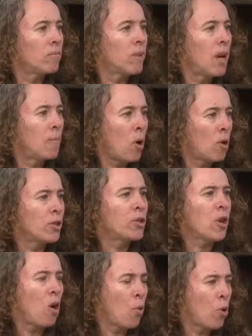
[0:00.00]

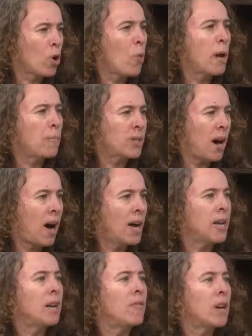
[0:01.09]
arts.org
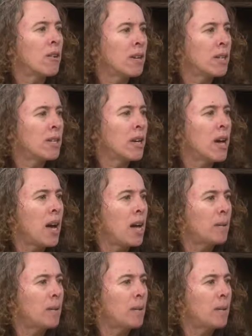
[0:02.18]
website, and there is a